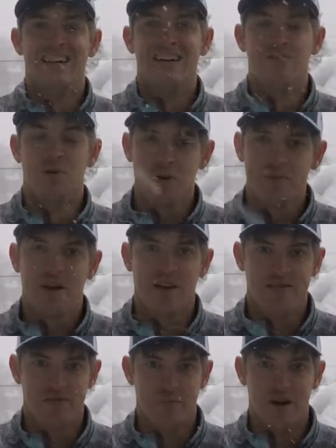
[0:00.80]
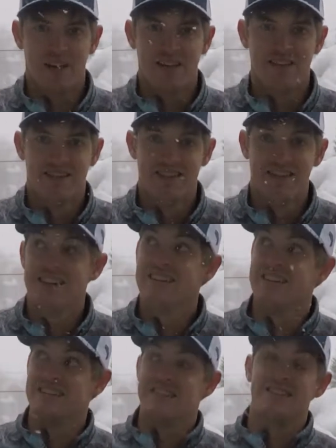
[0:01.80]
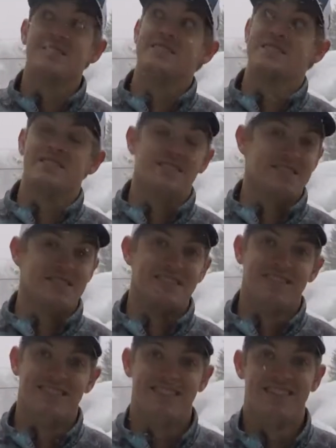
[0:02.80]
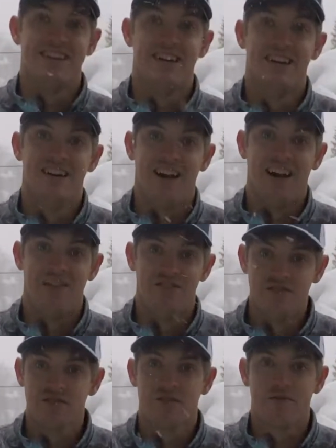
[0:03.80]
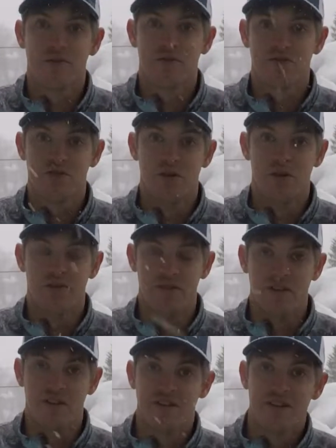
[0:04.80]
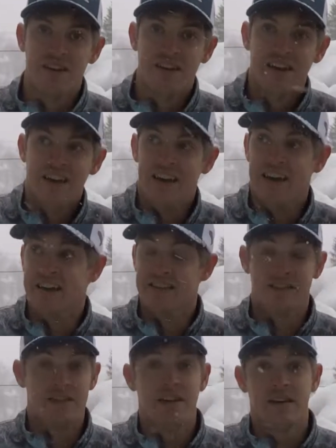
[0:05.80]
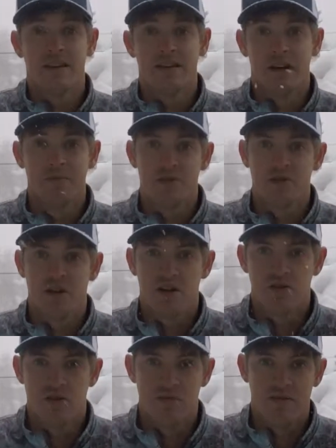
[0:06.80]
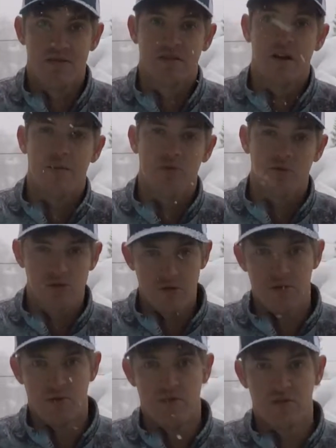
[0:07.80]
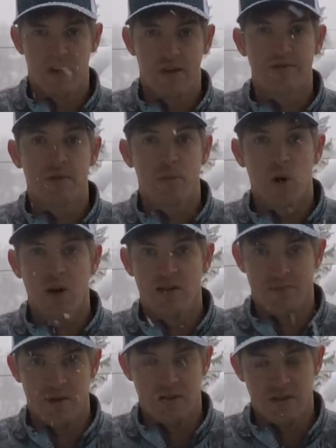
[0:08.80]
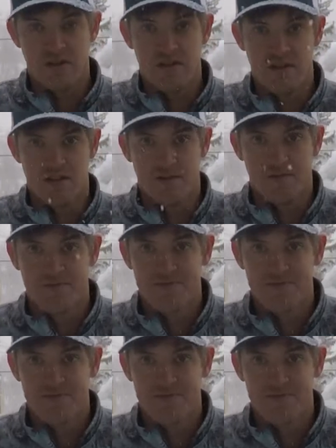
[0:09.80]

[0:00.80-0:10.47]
Welcome back, everybody. 'Tis the season. This is the first snow of the year, and today I'm going to talk to you about the top 3 lures that have surprised me this season.